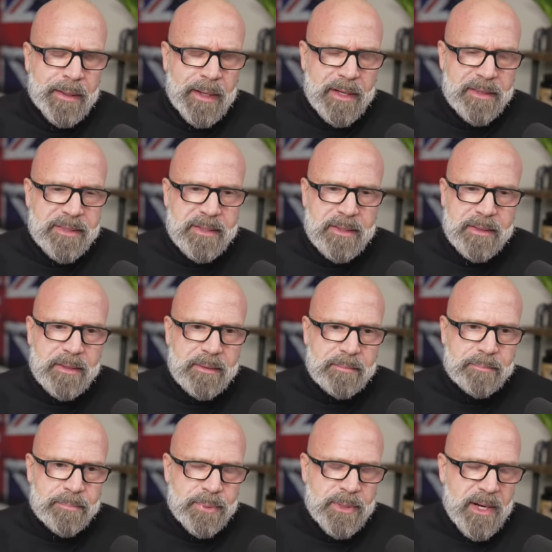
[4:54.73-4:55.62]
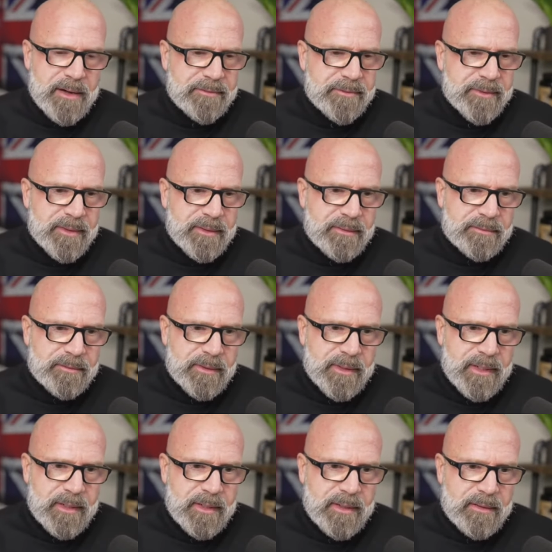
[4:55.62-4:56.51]
I think on the profit
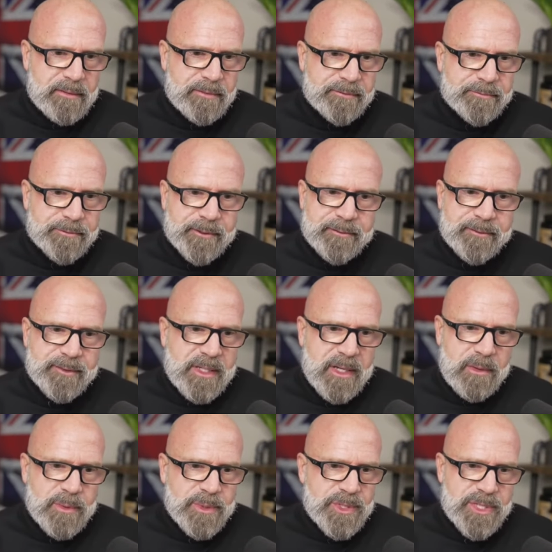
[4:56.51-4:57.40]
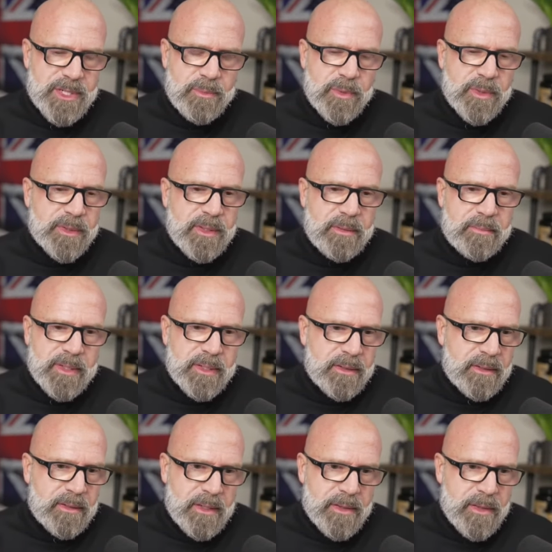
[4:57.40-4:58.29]
uh, 50, I was somewhere in the middle.